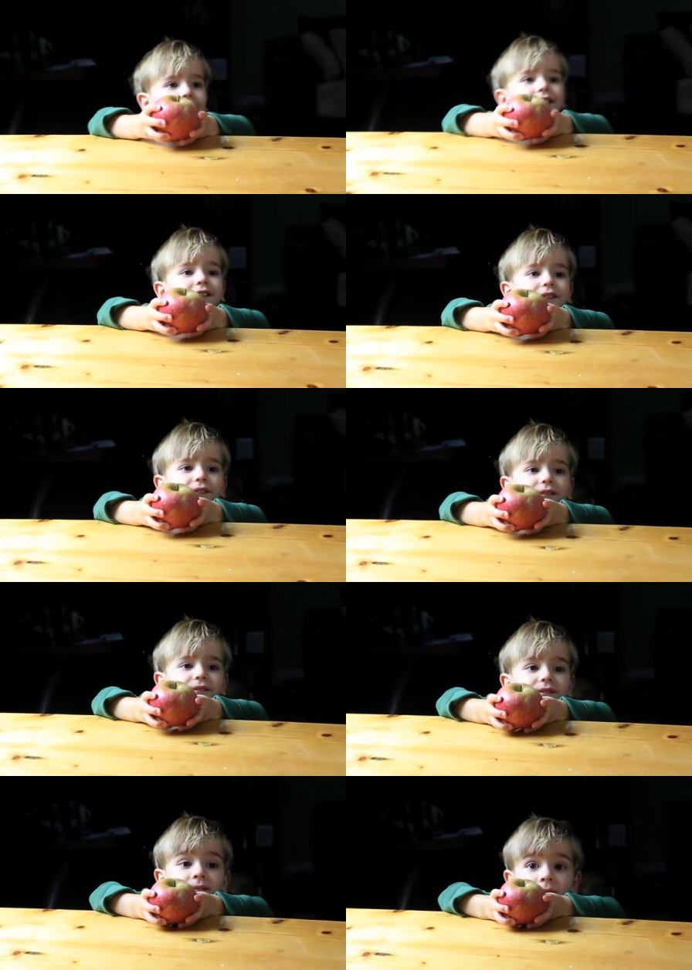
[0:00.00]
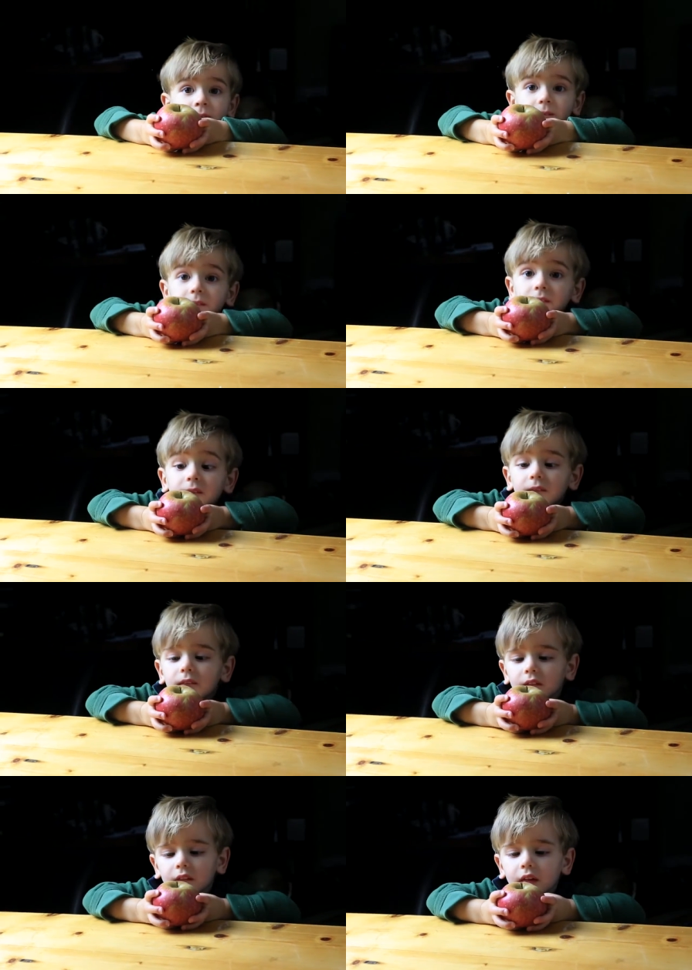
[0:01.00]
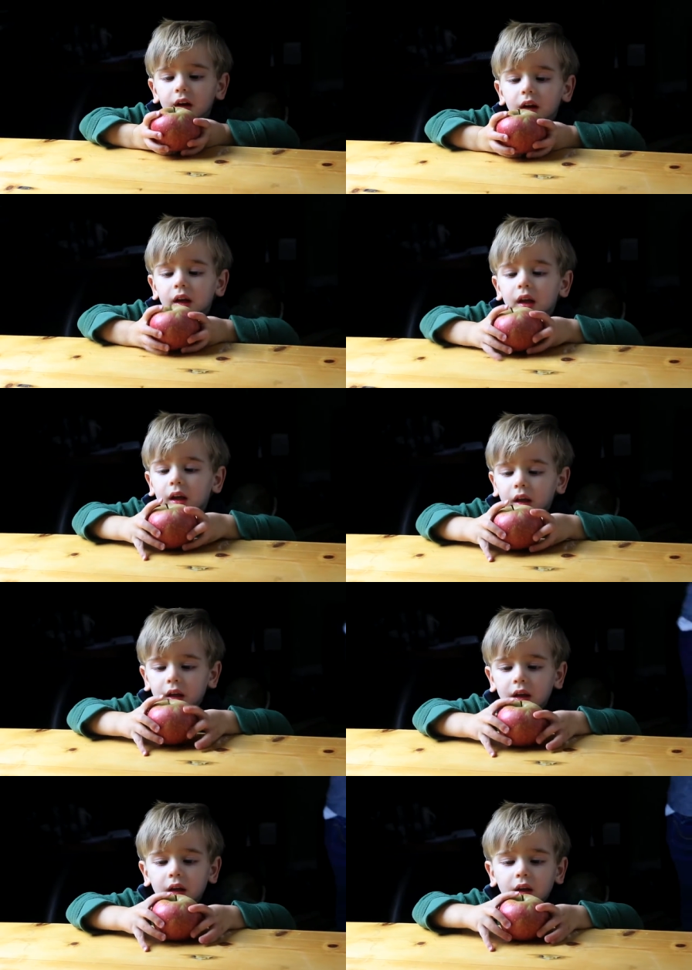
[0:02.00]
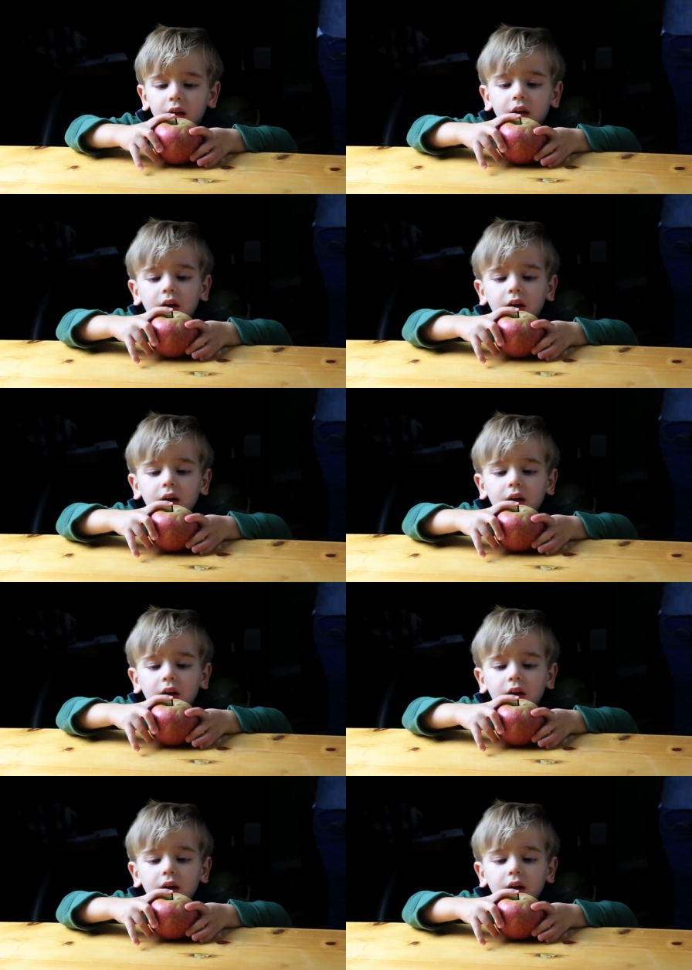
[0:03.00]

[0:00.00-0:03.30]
that's available in fruit, fructose, into stored